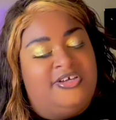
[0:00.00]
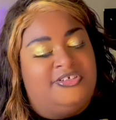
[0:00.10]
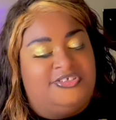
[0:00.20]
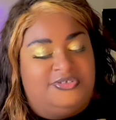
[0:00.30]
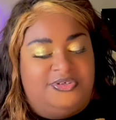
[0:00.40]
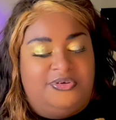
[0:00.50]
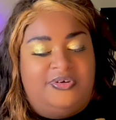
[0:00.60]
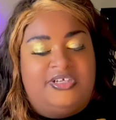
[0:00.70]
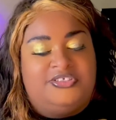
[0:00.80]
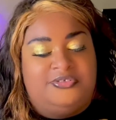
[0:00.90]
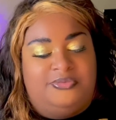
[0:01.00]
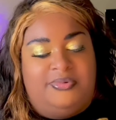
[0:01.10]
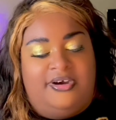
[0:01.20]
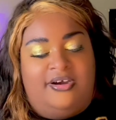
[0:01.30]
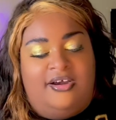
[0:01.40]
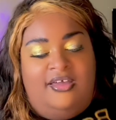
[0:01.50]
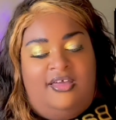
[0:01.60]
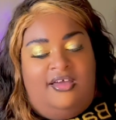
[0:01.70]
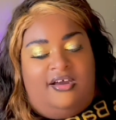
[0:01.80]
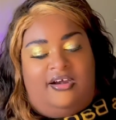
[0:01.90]
trooper.
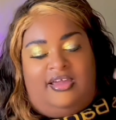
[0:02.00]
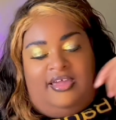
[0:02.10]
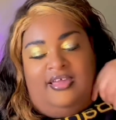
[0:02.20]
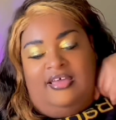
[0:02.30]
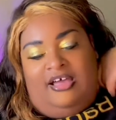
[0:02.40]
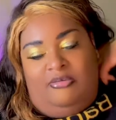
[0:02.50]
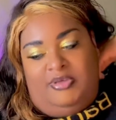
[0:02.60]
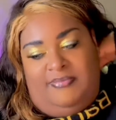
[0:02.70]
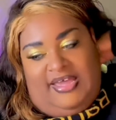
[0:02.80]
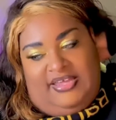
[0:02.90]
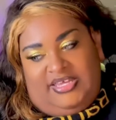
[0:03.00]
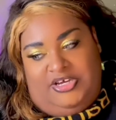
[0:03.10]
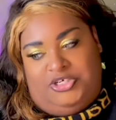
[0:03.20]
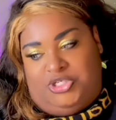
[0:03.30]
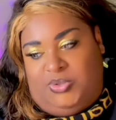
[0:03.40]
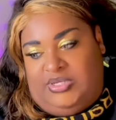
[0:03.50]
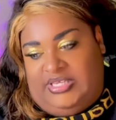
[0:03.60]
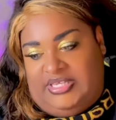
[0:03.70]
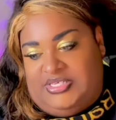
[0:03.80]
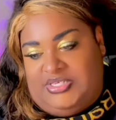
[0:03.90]
All right, I'll be back here
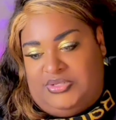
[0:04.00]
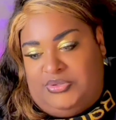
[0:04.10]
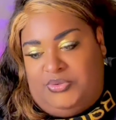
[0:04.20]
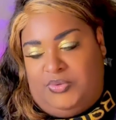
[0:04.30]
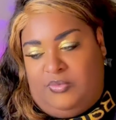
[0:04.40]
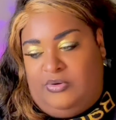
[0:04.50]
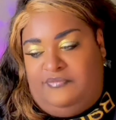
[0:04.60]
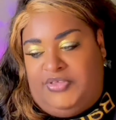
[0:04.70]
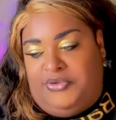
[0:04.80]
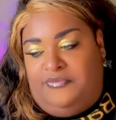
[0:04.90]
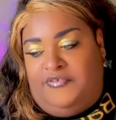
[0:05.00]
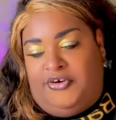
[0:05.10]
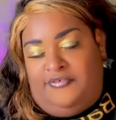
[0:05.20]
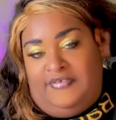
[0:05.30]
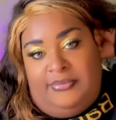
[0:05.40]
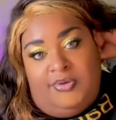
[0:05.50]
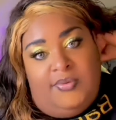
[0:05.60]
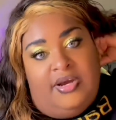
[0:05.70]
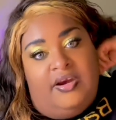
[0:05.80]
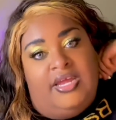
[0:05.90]
shortly to review for
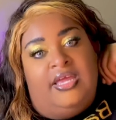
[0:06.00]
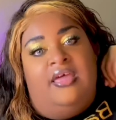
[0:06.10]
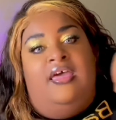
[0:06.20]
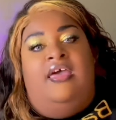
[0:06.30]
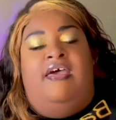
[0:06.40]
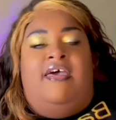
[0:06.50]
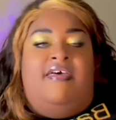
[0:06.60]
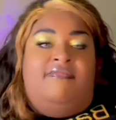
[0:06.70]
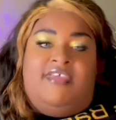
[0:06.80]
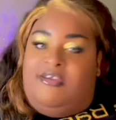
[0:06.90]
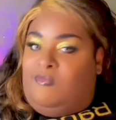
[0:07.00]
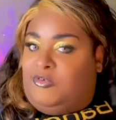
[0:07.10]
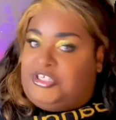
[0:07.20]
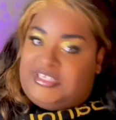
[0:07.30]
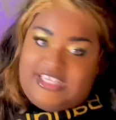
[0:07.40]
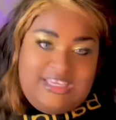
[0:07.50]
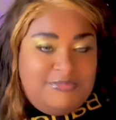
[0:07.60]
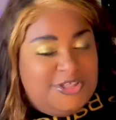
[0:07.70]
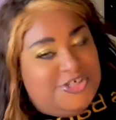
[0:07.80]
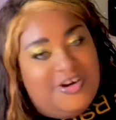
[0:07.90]
February, and then we'll just keep
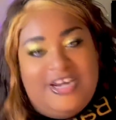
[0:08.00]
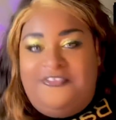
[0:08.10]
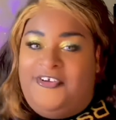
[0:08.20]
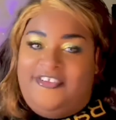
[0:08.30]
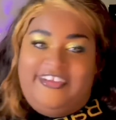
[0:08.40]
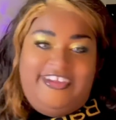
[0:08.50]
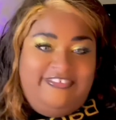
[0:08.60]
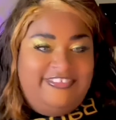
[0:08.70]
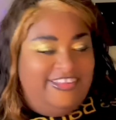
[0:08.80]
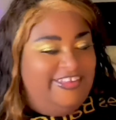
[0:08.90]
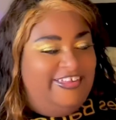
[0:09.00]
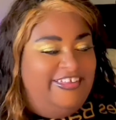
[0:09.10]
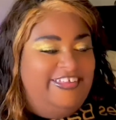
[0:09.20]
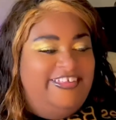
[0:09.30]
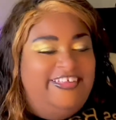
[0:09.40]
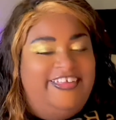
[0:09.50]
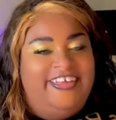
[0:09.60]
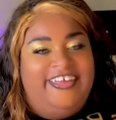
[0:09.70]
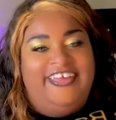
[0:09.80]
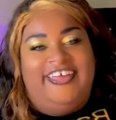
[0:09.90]
the train rolling.
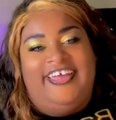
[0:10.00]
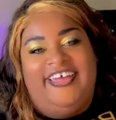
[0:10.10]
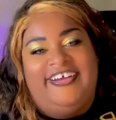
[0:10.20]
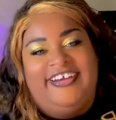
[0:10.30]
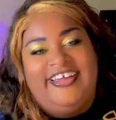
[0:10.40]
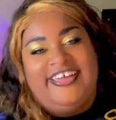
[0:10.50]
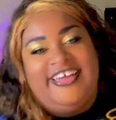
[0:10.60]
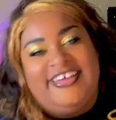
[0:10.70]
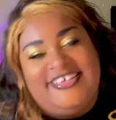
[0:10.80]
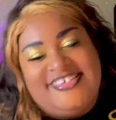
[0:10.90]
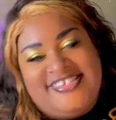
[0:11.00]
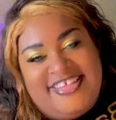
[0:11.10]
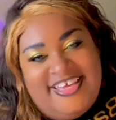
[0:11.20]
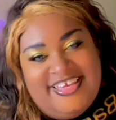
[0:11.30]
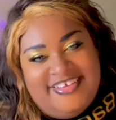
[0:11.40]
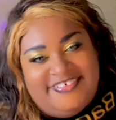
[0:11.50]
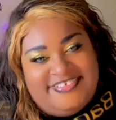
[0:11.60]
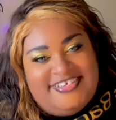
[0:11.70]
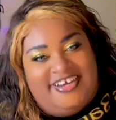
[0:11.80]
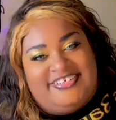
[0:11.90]
All right, guys, thank you.
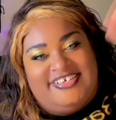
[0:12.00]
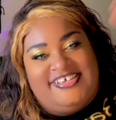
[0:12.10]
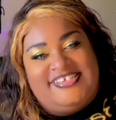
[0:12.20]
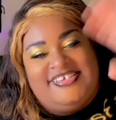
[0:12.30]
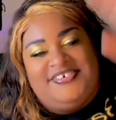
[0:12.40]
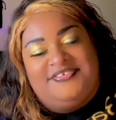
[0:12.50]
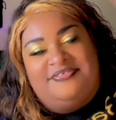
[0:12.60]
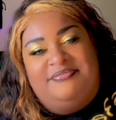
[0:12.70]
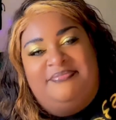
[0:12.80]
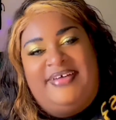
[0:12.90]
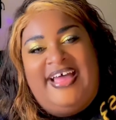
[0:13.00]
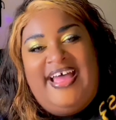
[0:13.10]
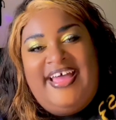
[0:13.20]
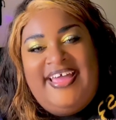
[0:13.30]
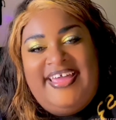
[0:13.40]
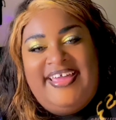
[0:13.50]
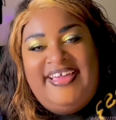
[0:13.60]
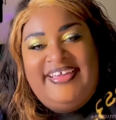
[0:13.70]
Talk to y'all soon. Bye.